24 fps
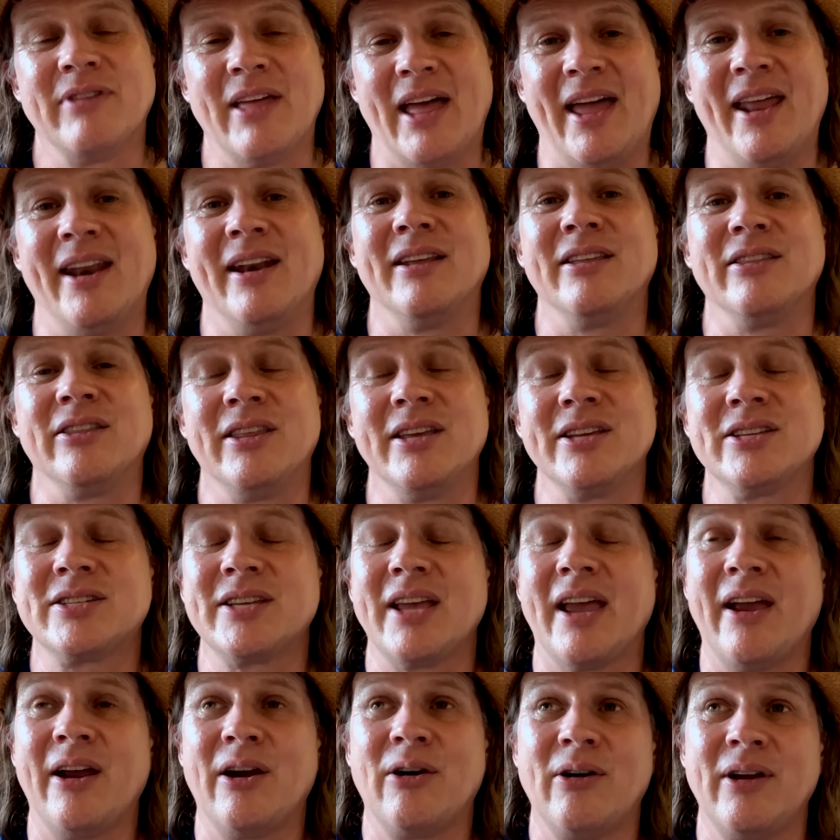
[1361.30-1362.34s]
than this
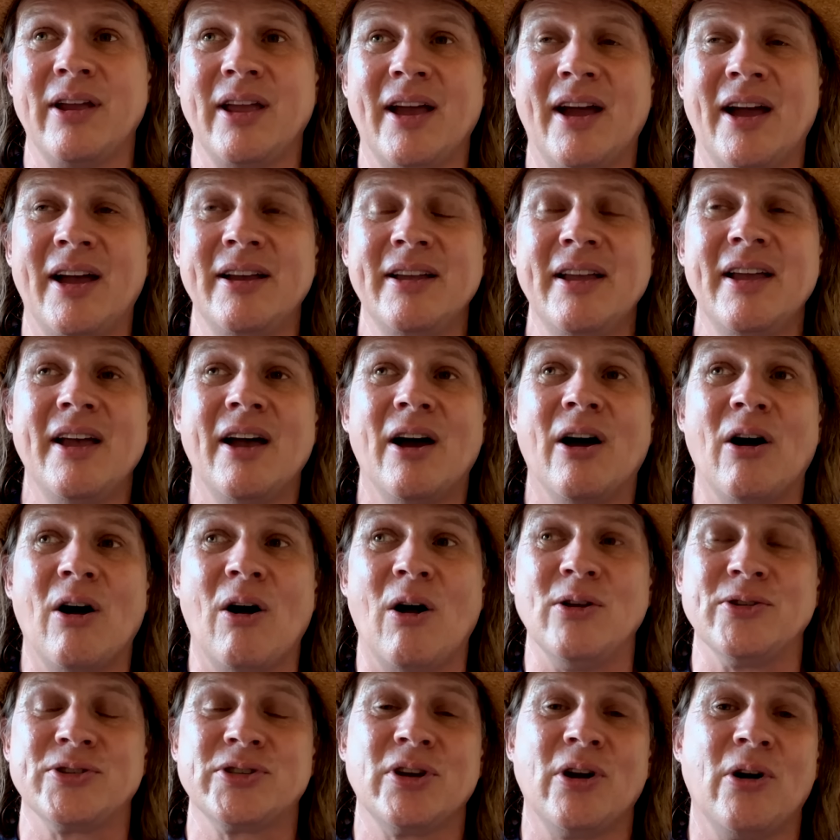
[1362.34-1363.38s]
area.
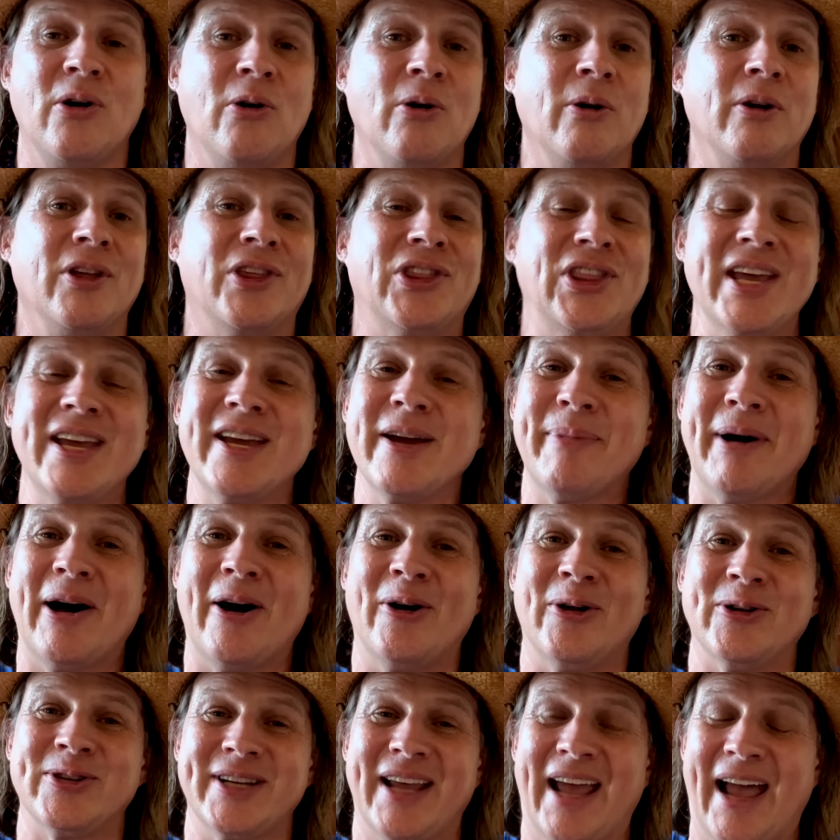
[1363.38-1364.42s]
Also, think
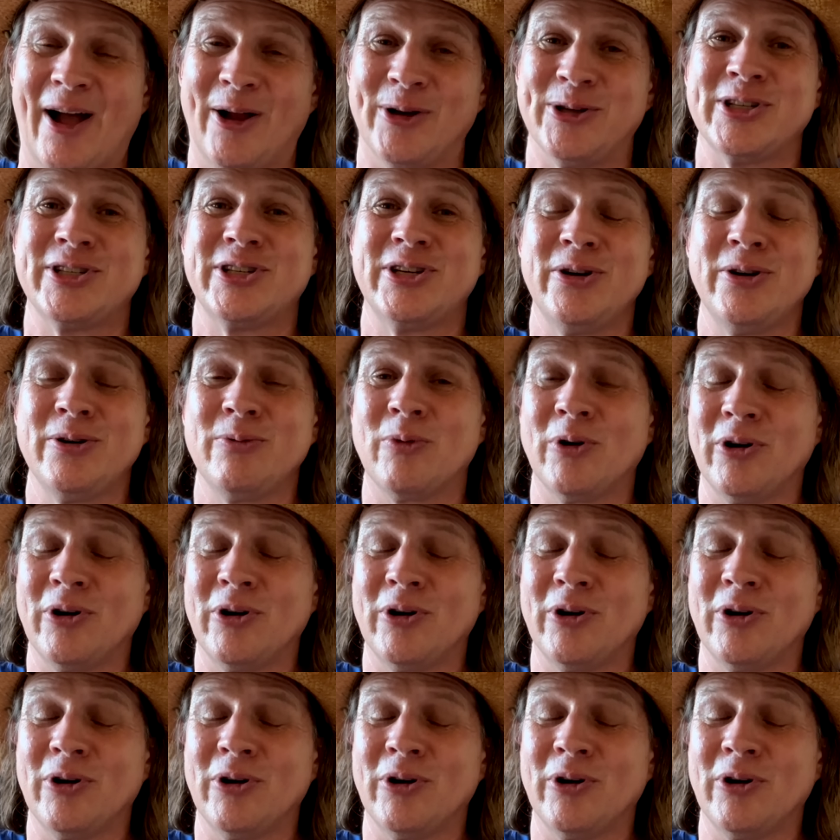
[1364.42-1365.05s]
about altitude.